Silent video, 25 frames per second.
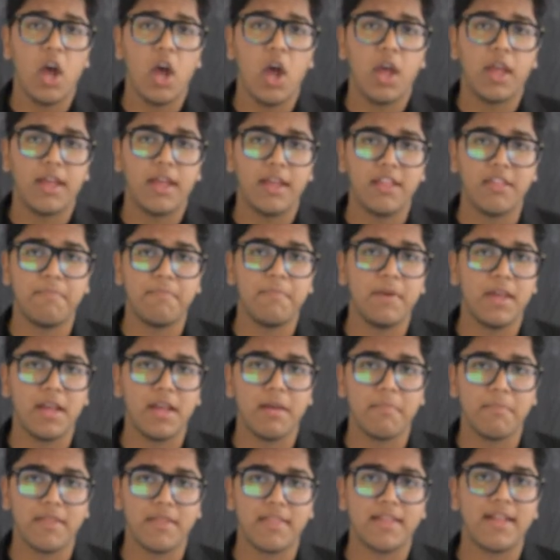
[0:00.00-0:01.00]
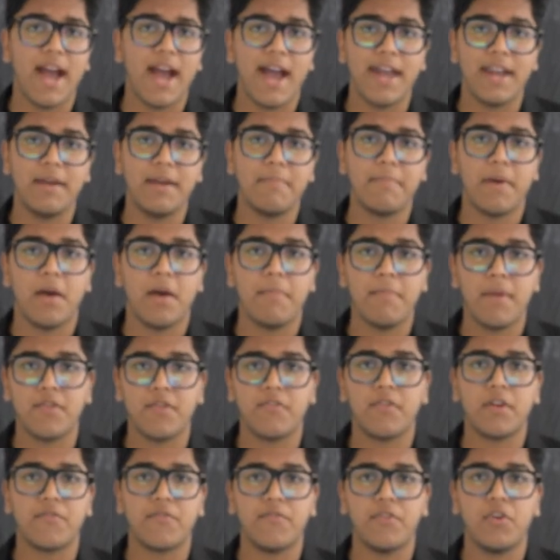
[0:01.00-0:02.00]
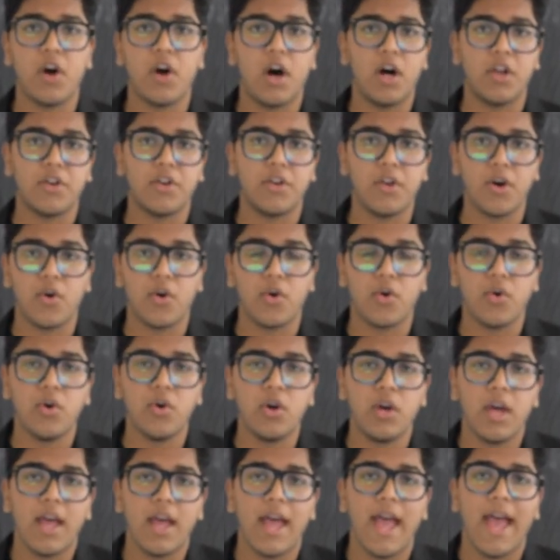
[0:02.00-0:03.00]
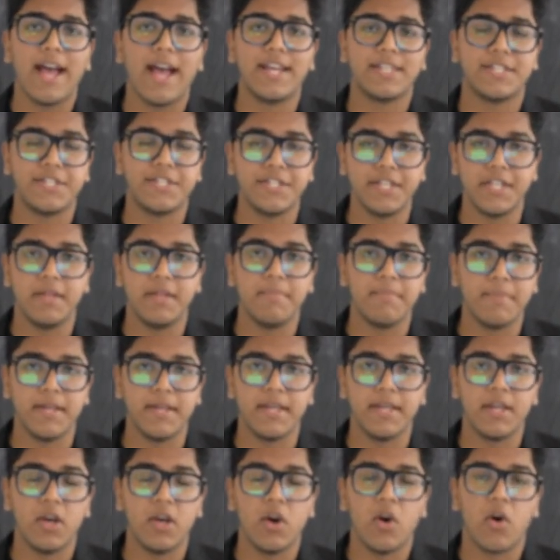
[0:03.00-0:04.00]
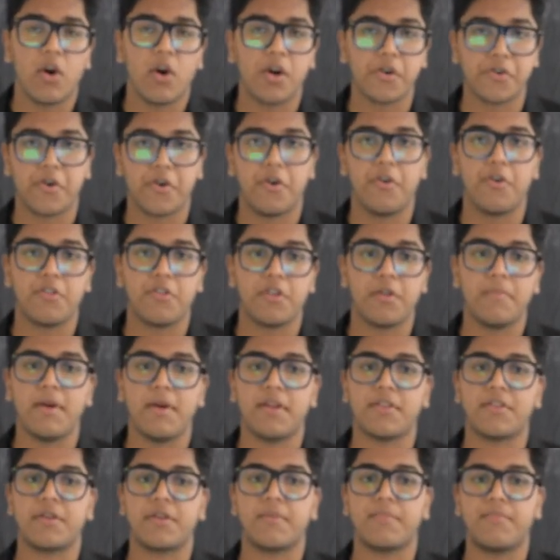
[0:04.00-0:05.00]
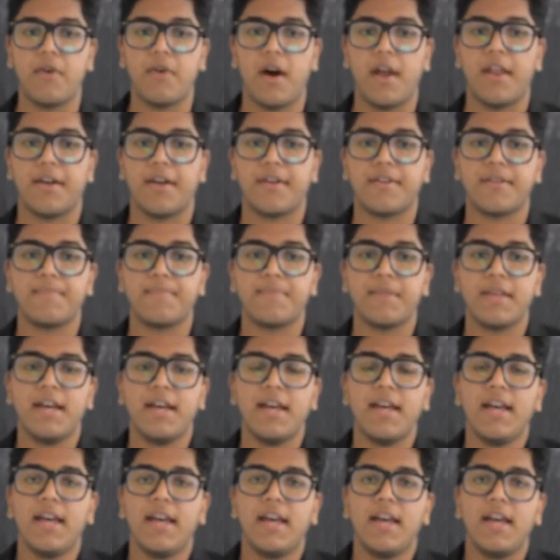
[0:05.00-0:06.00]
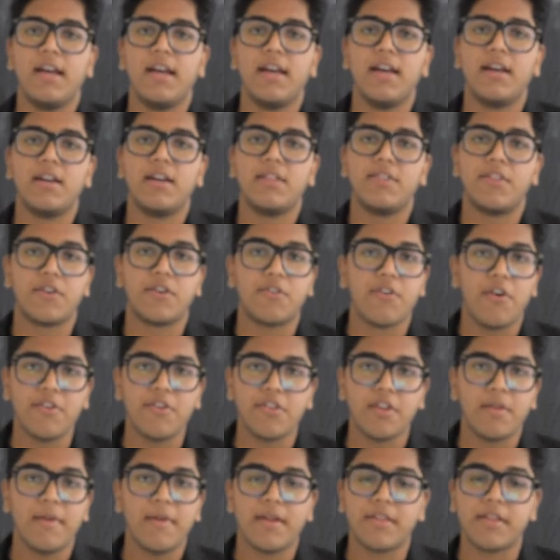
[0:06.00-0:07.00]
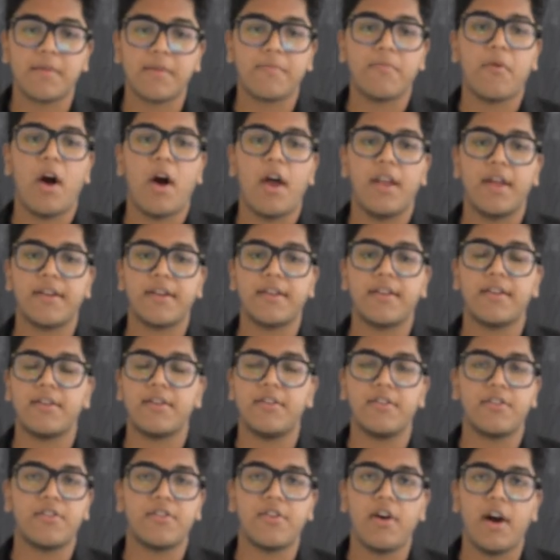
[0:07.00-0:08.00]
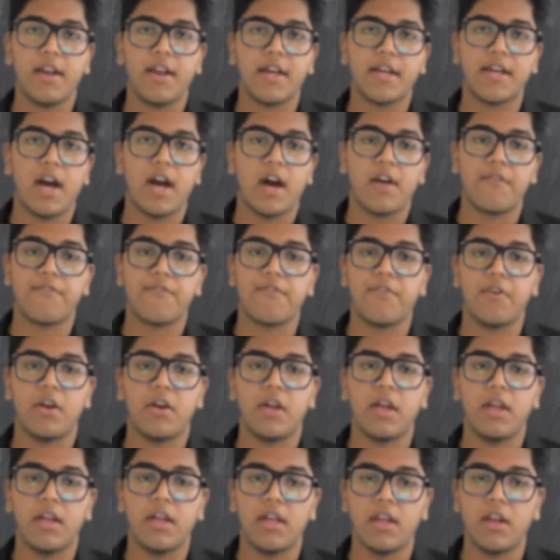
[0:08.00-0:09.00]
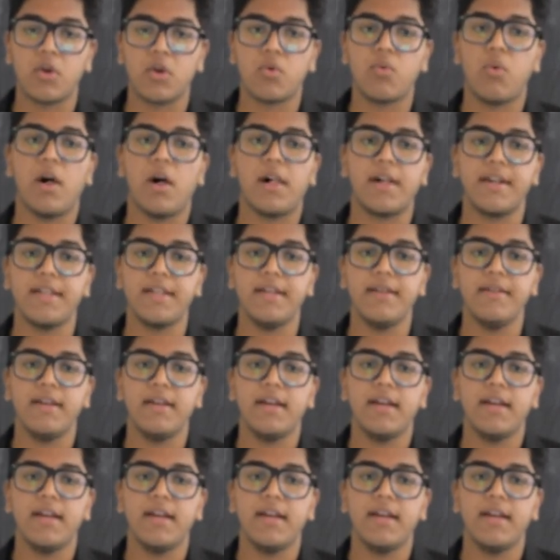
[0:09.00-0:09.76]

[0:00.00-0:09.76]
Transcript: is being misguided by a metric we all know as GDP, or gross domestic product. The gross domestic product does not account for inequality.